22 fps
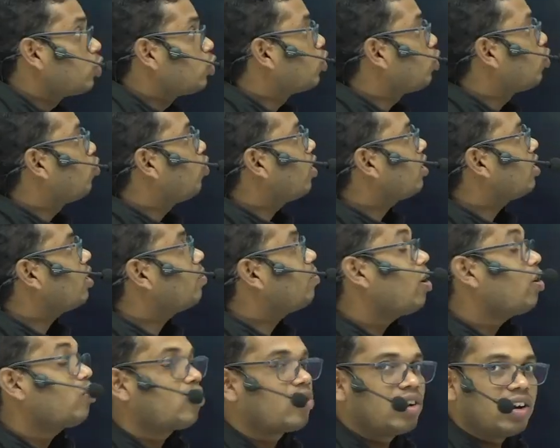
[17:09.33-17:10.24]
So what
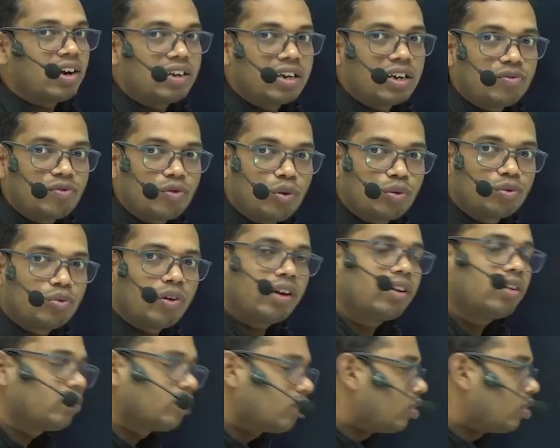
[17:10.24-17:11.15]
about relative growth rate?